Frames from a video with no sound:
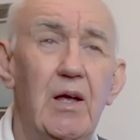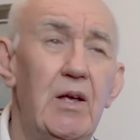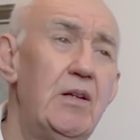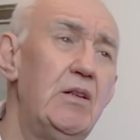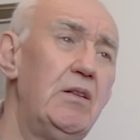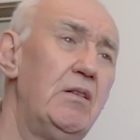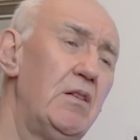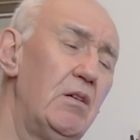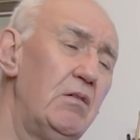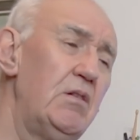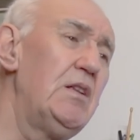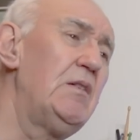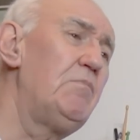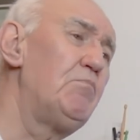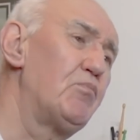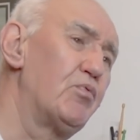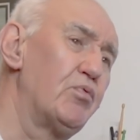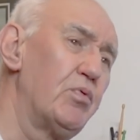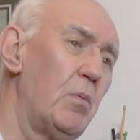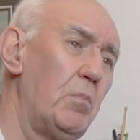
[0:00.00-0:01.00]
And the only
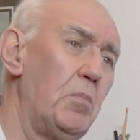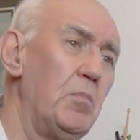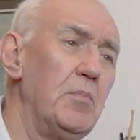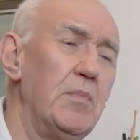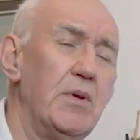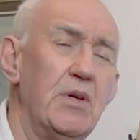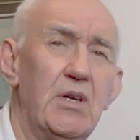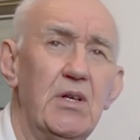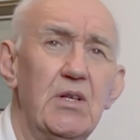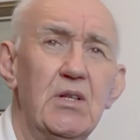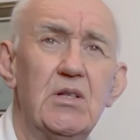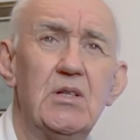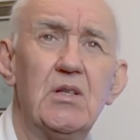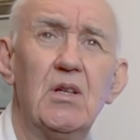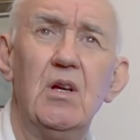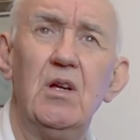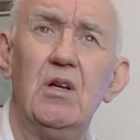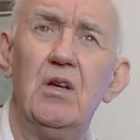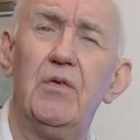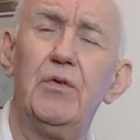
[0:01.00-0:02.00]
problem
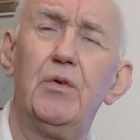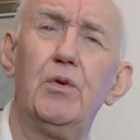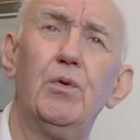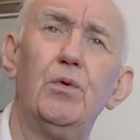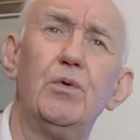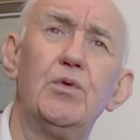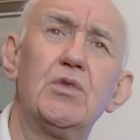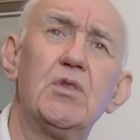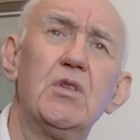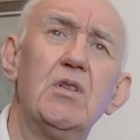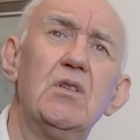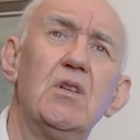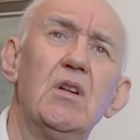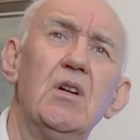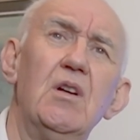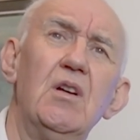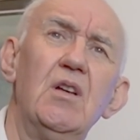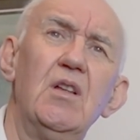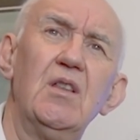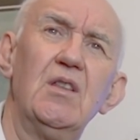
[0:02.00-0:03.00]
is, of course, that
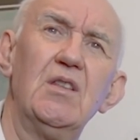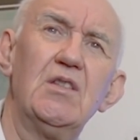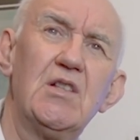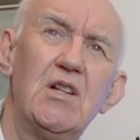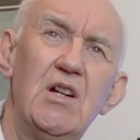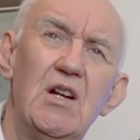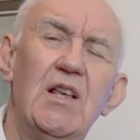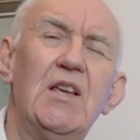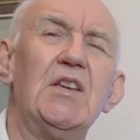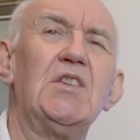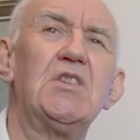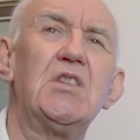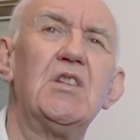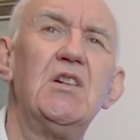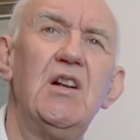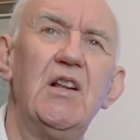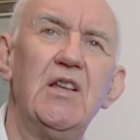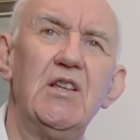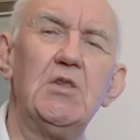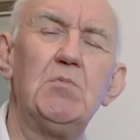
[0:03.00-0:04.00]
there's less
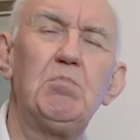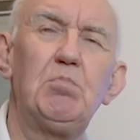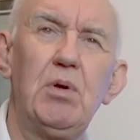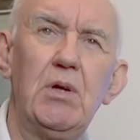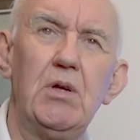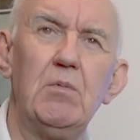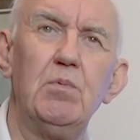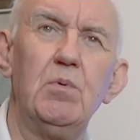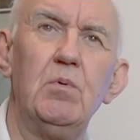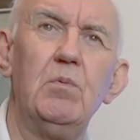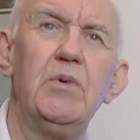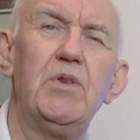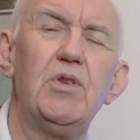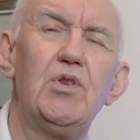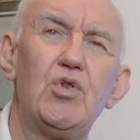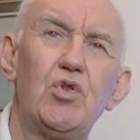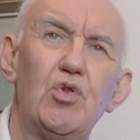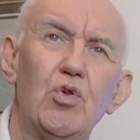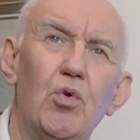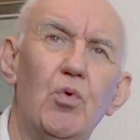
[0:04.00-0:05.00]
and less people with
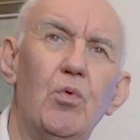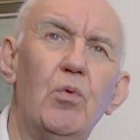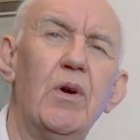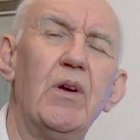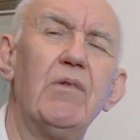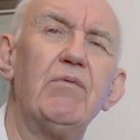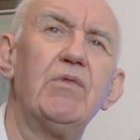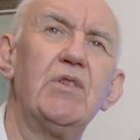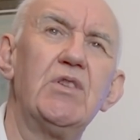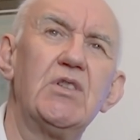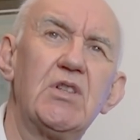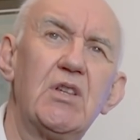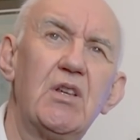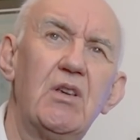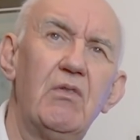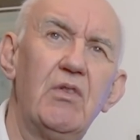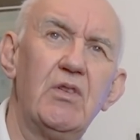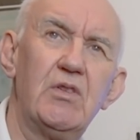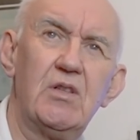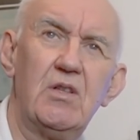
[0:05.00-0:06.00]
shortwave
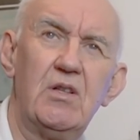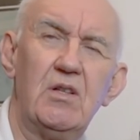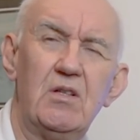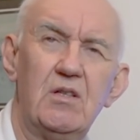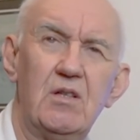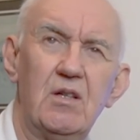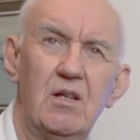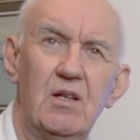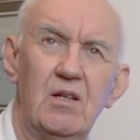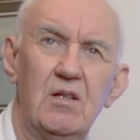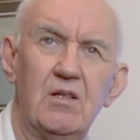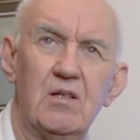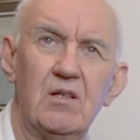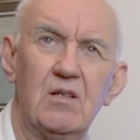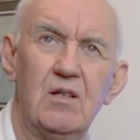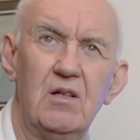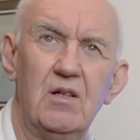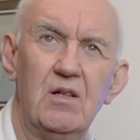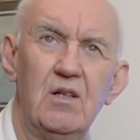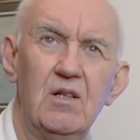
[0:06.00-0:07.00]
receivers these days.
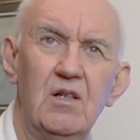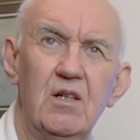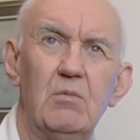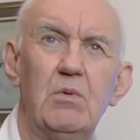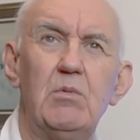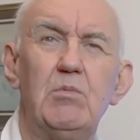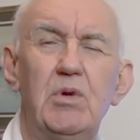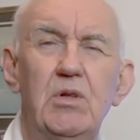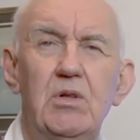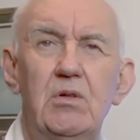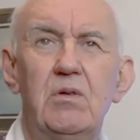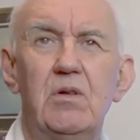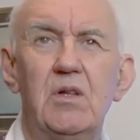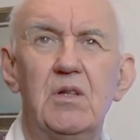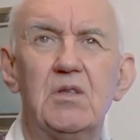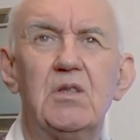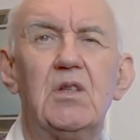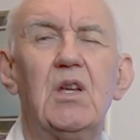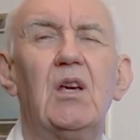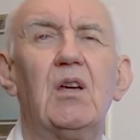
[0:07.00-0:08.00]
I mean, we do the
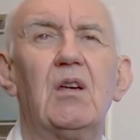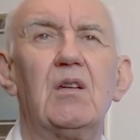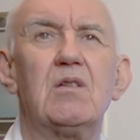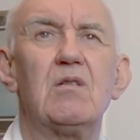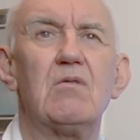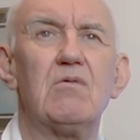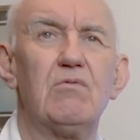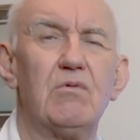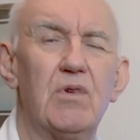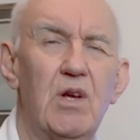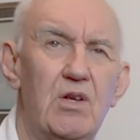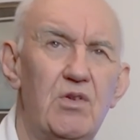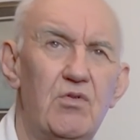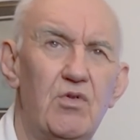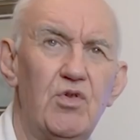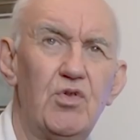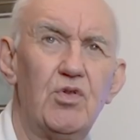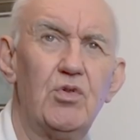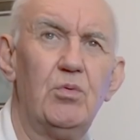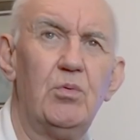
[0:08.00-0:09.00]
Texan range
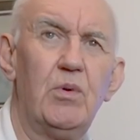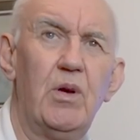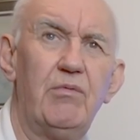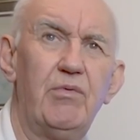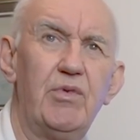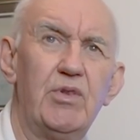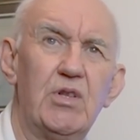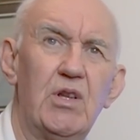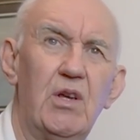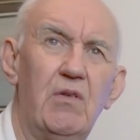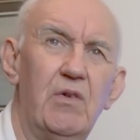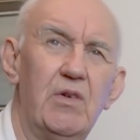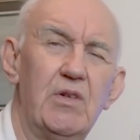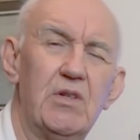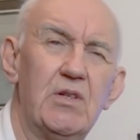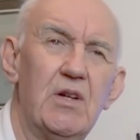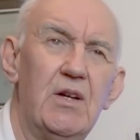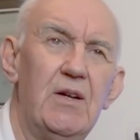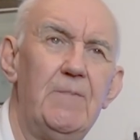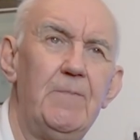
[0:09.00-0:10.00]
of shortwave
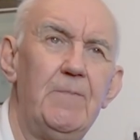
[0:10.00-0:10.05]
receivers,